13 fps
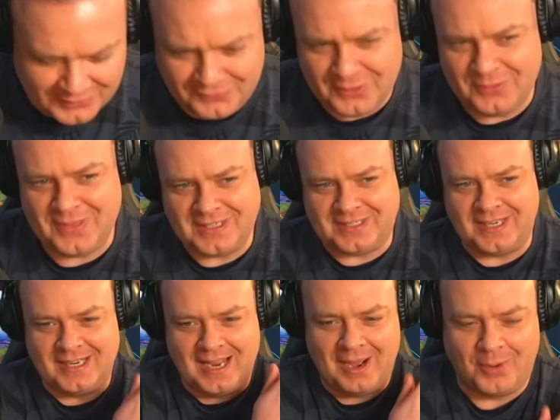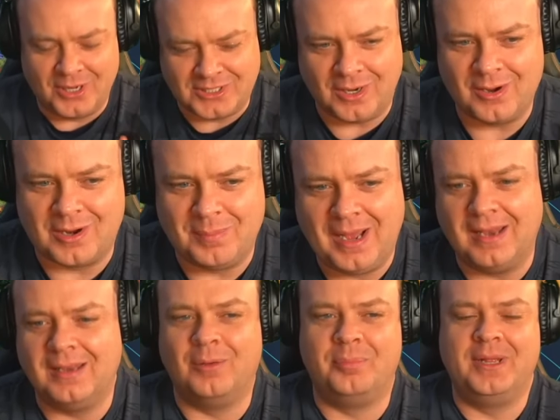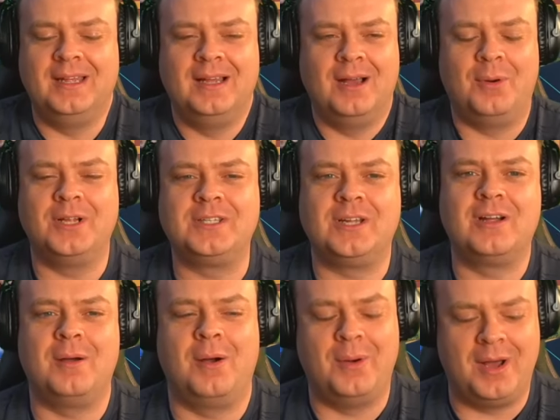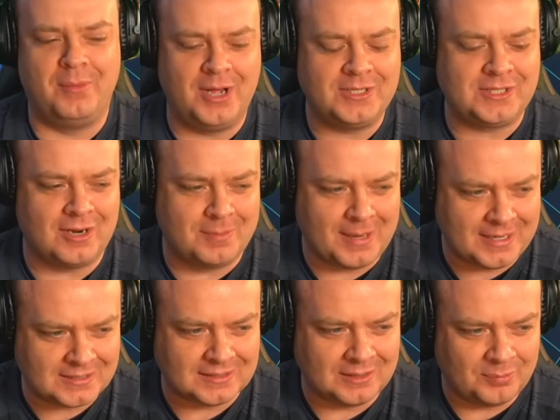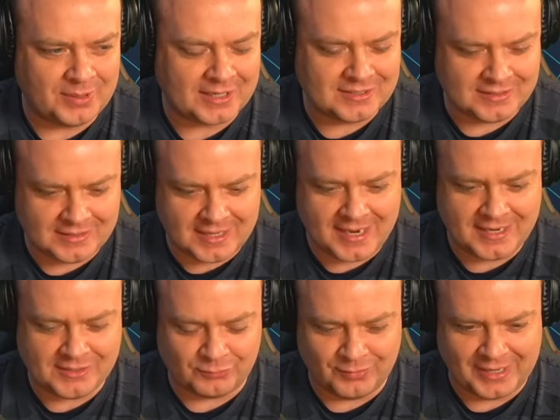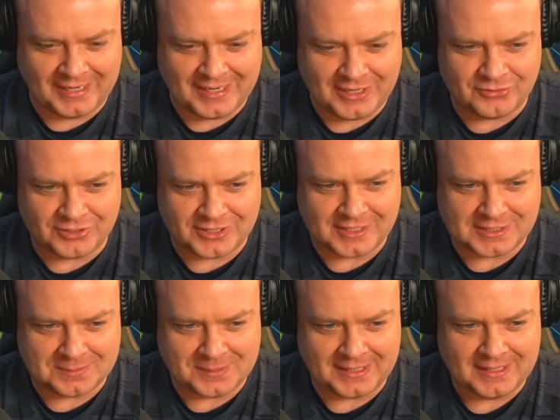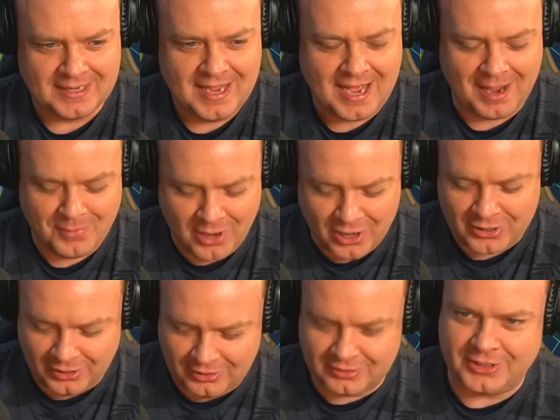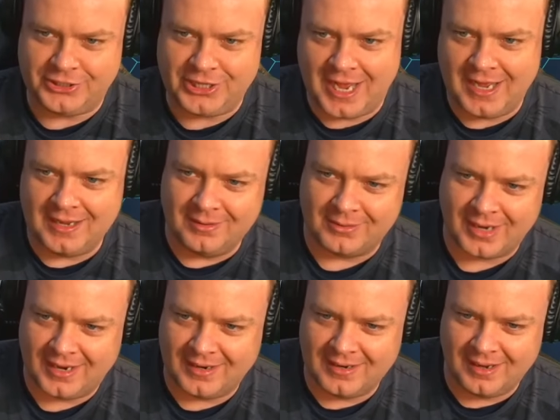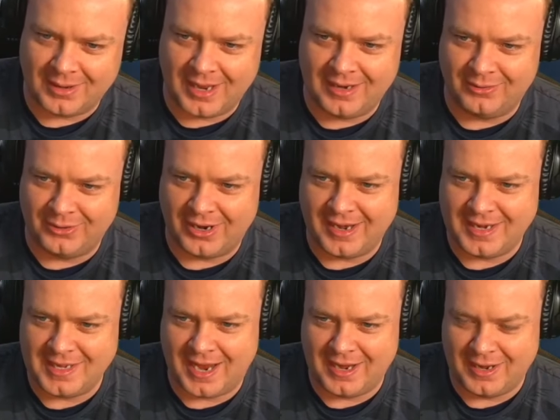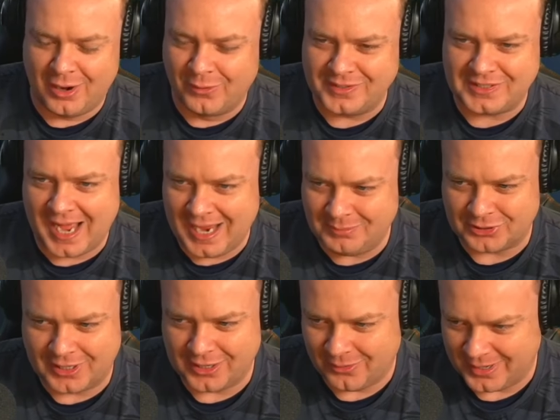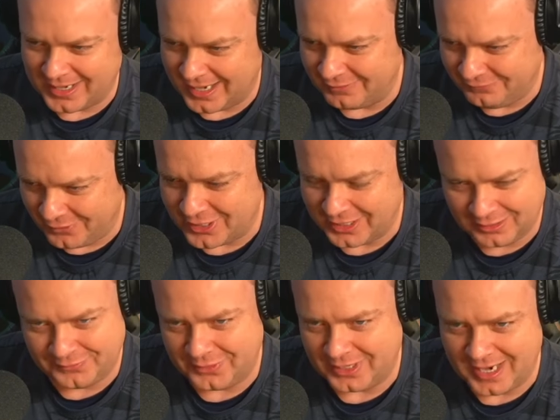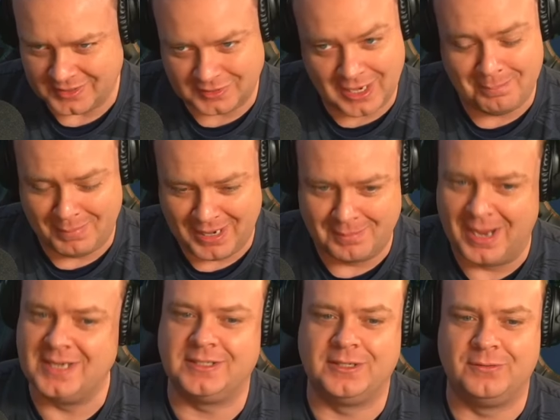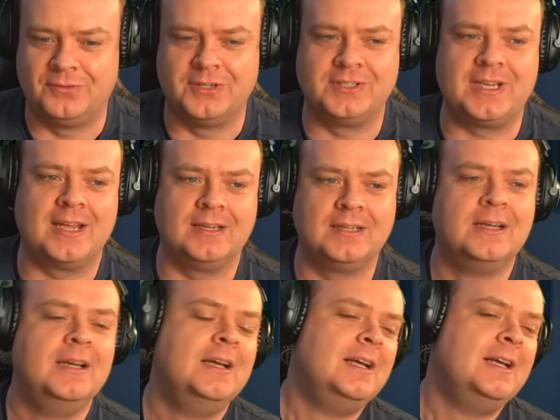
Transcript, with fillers: There's a few things here that I want to talk about a little bit. I want to talk. I want to talk about these a little bit because it's really interesting to me. I'm not going to look at chat. Okay, I, I, hold on. I, I know there's a hype train going, and I fucking love you guys. I'm minimizing you for a second.